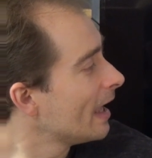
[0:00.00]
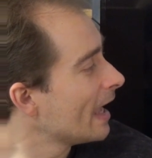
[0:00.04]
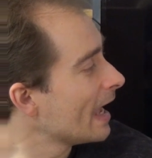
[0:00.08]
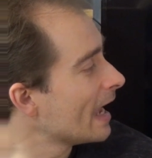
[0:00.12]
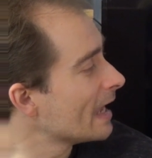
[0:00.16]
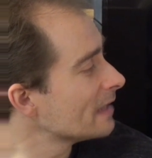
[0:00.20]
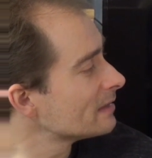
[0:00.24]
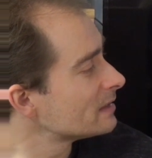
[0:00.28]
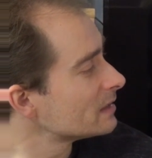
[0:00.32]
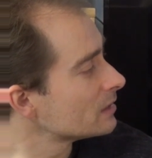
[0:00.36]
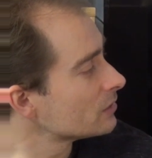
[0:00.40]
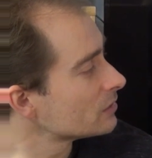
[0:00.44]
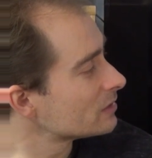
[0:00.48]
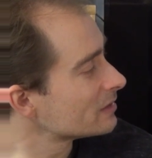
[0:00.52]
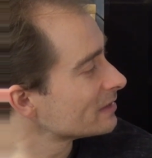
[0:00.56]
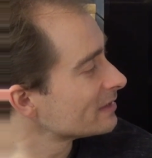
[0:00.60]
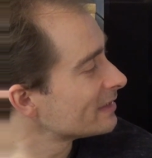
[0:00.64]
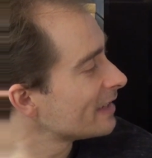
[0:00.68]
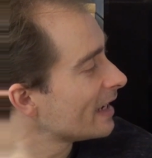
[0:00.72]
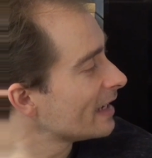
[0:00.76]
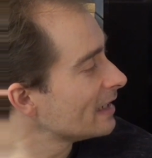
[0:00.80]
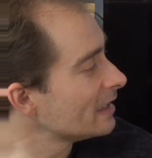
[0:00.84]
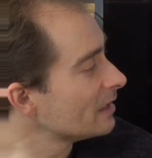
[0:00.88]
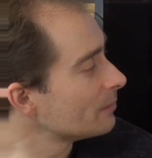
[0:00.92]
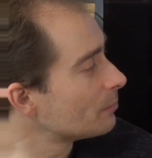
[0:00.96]
And there's a
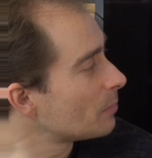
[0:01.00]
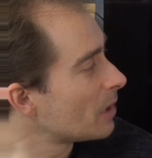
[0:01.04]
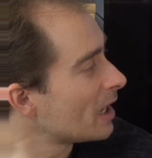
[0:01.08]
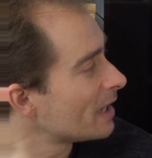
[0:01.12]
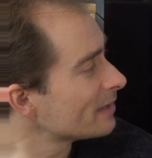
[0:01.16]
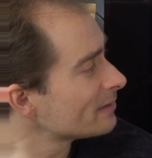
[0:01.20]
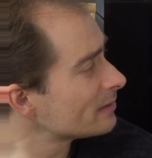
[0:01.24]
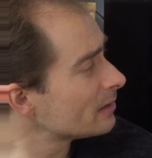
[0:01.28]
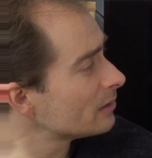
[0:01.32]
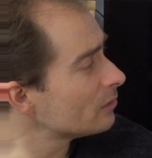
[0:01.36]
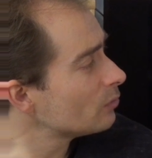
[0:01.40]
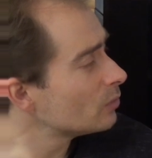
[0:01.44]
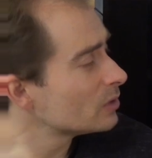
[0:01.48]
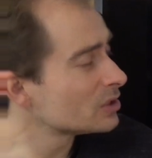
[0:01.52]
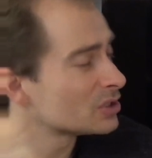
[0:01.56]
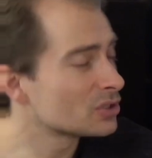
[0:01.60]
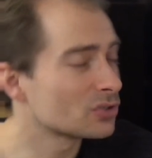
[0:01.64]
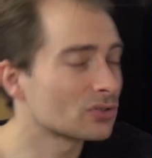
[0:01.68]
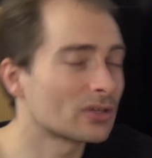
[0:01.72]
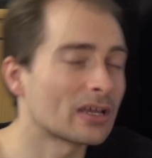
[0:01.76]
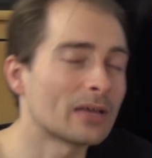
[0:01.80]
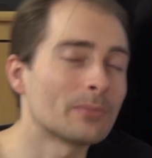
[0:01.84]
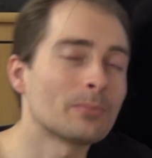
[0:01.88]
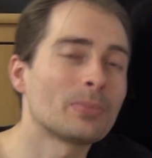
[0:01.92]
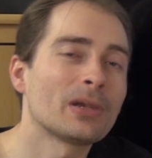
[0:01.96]
daily puzzle which
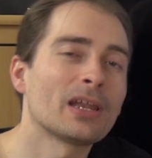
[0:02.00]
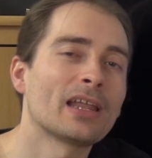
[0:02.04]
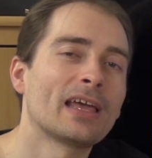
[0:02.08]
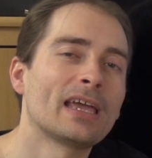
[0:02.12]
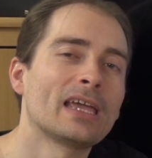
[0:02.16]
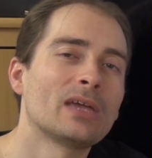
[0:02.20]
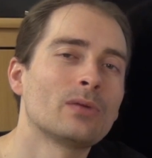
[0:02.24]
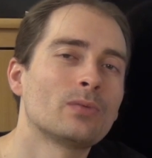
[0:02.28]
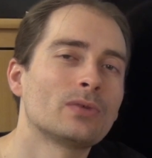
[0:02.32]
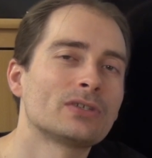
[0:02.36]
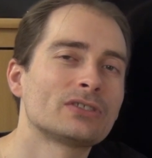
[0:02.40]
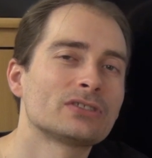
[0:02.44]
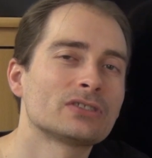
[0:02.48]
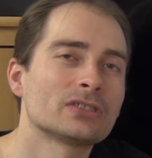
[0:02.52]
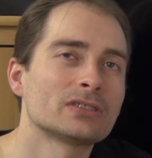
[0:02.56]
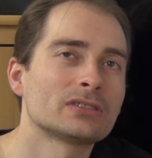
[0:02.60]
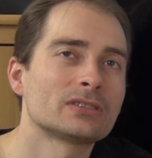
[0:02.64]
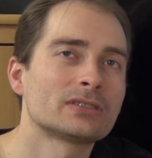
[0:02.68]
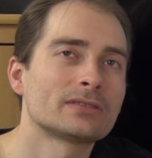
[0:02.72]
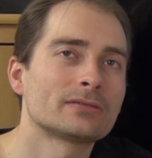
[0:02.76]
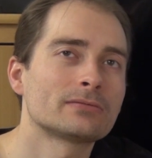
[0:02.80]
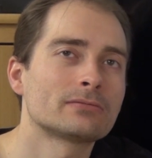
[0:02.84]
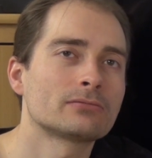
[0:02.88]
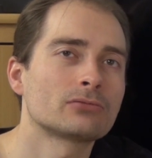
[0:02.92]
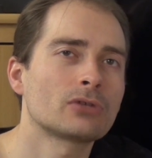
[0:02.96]
you can play, which
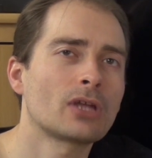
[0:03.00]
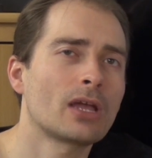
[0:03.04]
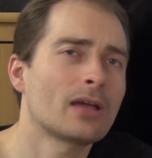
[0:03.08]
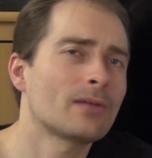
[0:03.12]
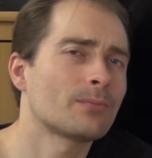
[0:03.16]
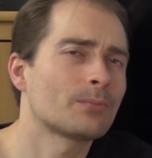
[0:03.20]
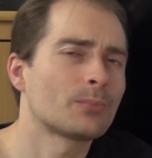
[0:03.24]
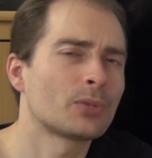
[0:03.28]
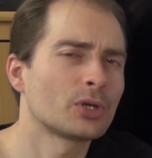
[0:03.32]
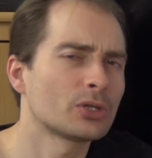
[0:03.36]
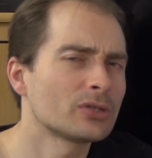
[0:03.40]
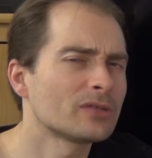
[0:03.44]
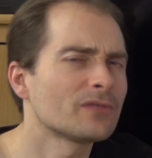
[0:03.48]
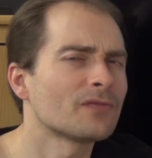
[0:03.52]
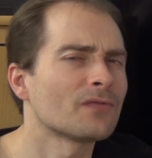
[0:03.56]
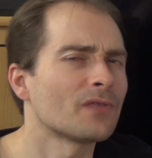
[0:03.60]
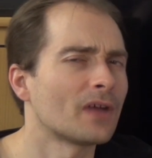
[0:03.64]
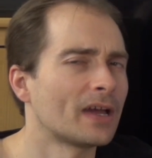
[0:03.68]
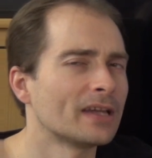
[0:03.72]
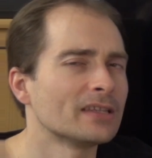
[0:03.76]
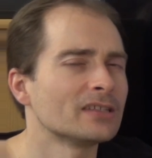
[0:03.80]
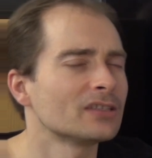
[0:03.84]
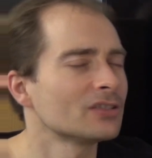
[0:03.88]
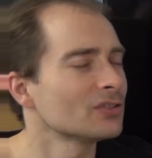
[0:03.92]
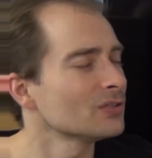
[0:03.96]
is, yeah, pretty
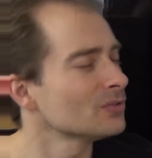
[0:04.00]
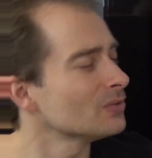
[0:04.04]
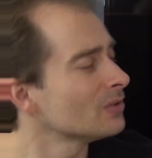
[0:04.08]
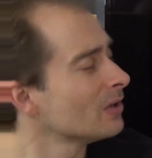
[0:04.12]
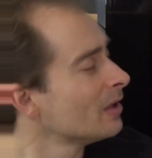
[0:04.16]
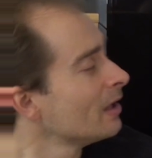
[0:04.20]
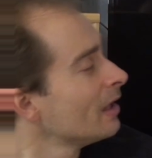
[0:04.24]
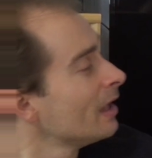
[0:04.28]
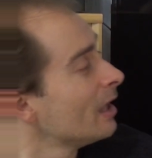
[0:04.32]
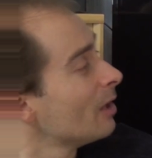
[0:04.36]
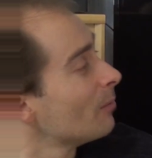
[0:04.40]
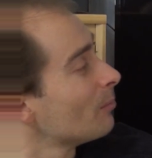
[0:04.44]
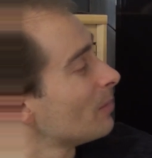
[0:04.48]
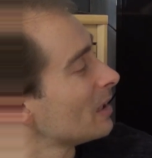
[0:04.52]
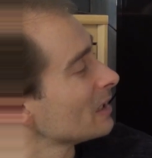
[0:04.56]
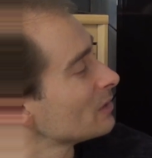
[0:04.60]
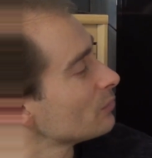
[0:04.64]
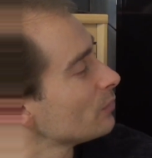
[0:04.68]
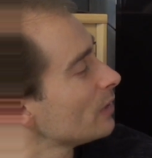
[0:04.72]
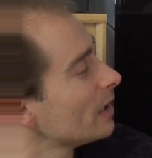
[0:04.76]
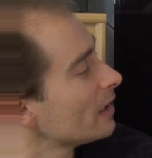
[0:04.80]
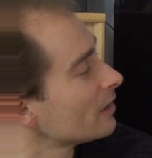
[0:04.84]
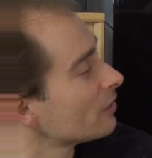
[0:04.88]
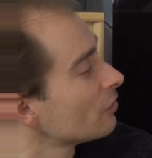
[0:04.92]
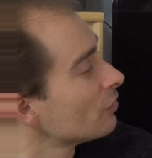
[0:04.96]
fine too.
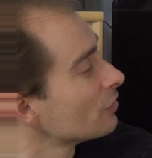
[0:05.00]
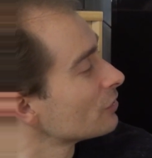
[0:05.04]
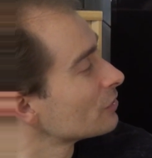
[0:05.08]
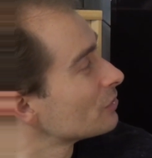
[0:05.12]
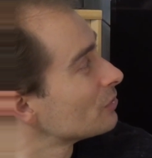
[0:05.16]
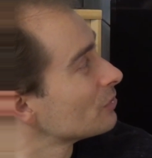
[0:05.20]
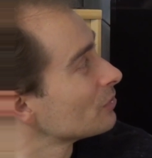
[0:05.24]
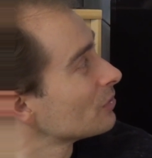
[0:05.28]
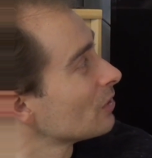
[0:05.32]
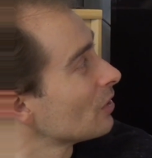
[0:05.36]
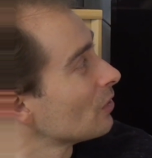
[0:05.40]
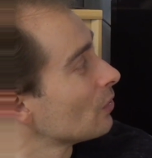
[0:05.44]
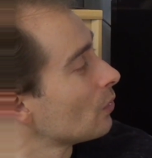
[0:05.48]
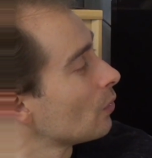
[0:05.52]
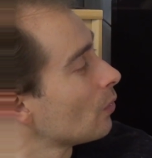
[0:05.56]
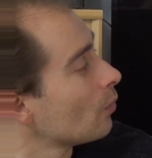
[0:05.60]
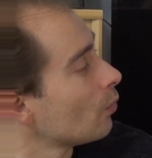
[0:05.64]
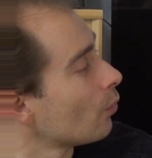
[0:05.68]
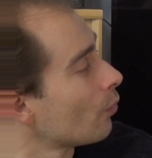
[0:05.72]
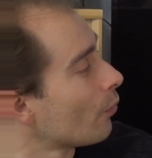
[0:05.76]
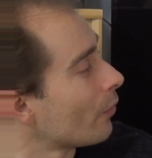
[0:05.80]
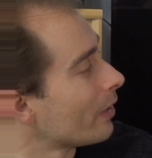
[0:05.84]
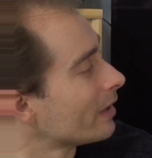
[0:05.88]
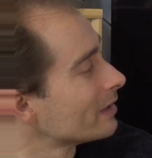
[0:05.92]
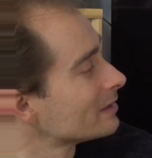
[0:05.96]
But we are going to go
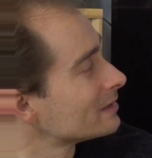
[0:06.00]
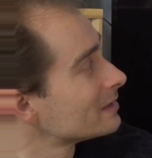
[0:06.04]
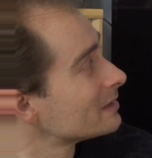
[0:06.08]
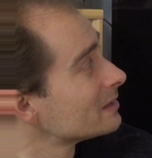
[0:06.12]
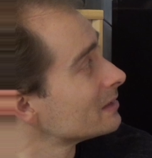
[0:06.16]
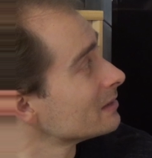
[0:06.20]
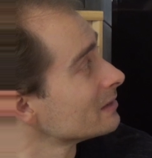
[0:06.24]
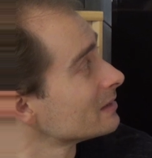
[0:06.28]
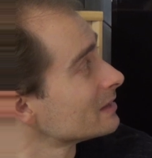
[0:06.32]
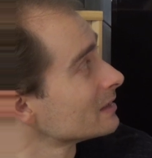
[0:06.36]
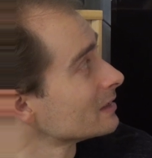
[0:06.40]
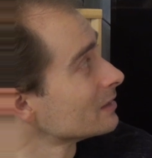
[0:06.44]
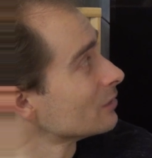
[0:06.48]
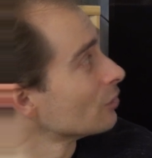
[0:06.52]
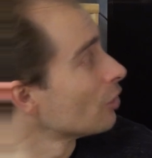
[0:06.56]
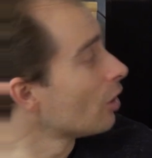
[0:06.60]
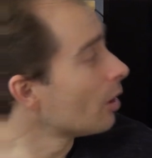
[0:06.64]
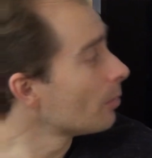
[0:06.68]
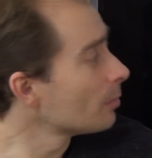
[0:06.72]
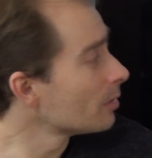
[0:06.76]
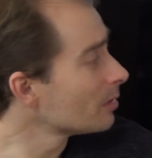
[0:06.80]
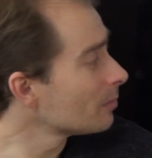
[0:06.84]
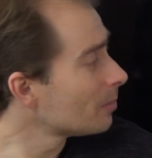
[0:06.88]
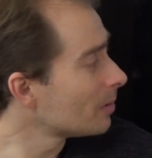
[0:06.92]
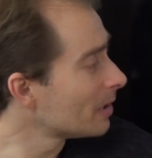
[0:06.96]
with the
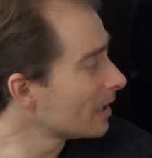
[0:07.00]
normal